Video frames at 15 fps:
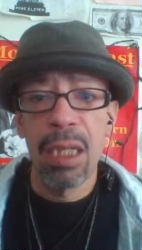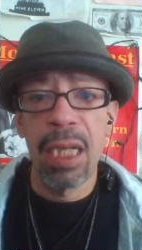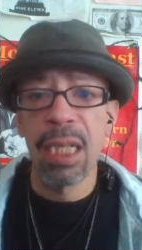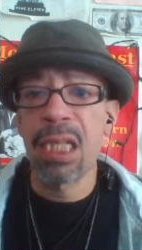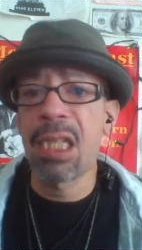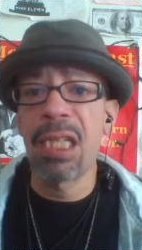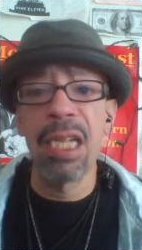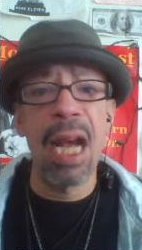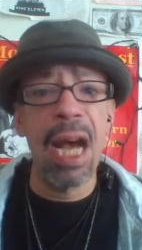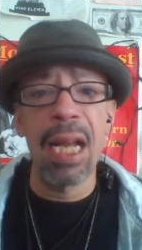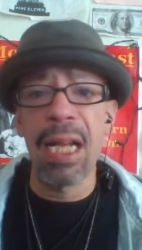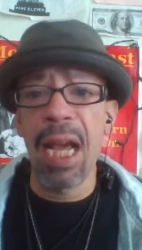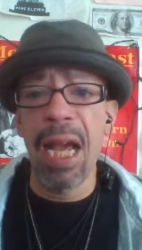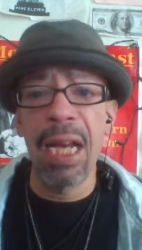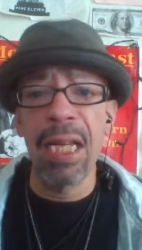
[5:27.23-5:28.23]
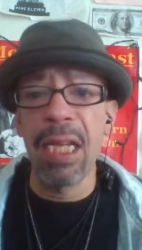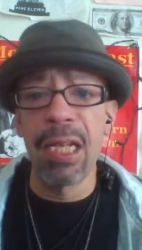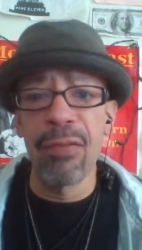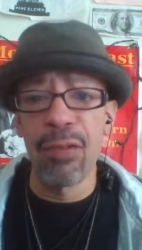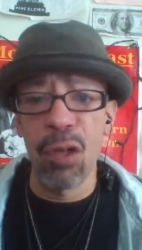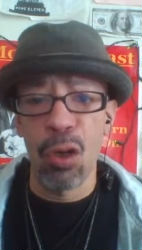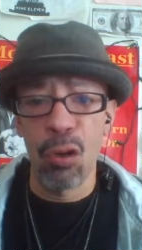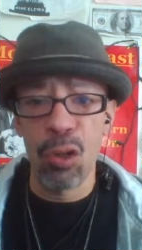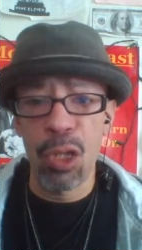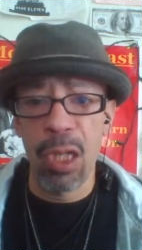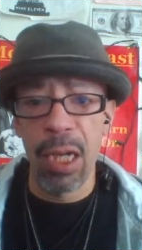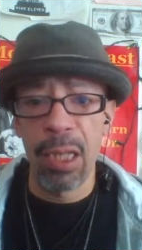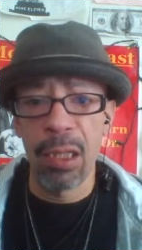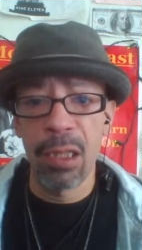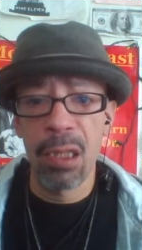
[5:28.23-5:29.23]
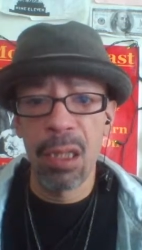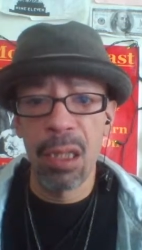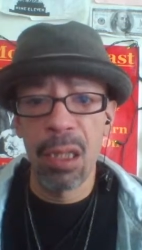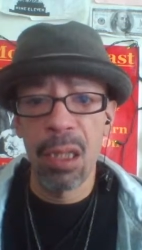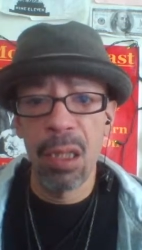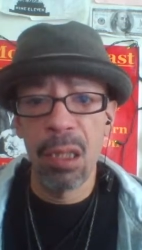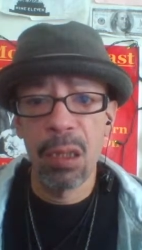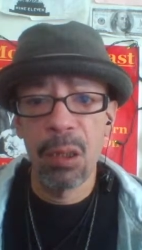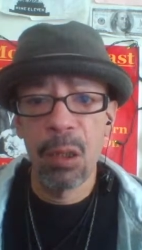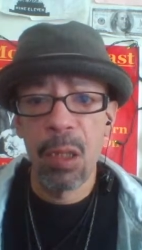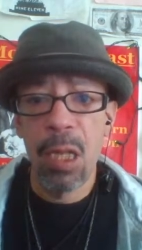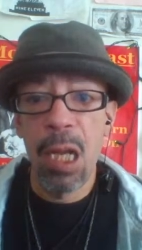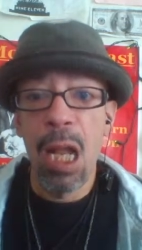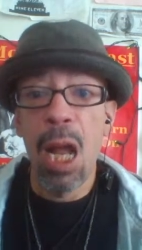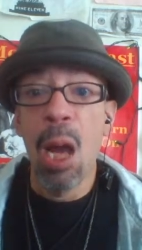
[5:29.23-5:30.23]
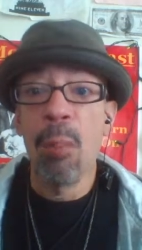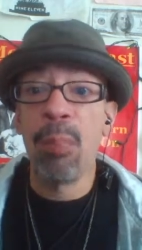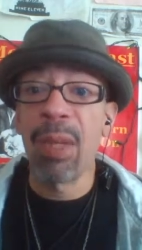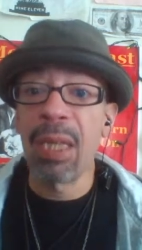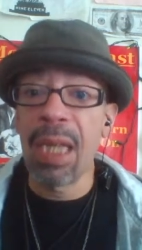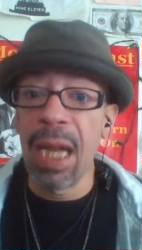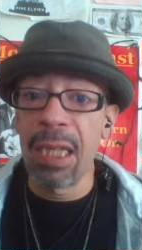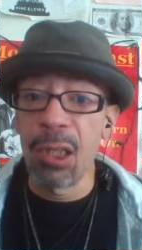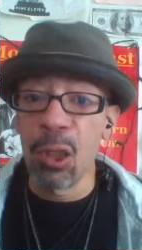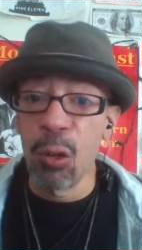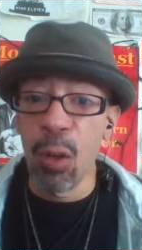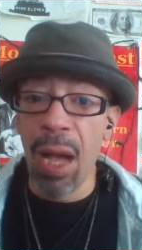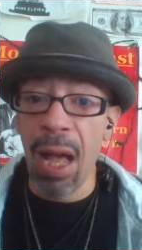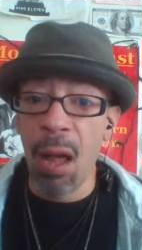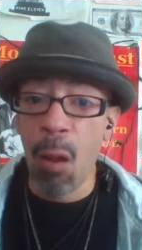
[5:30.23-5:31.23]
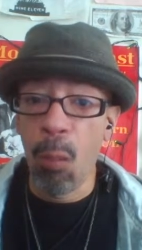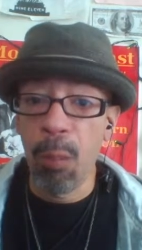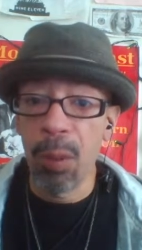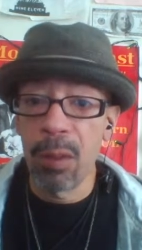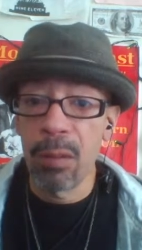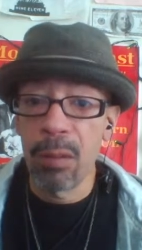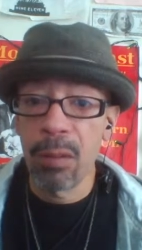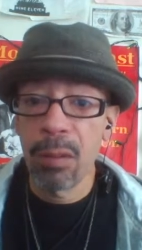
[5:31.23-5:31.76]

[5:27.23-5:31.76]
It's not any of those things. But they do help.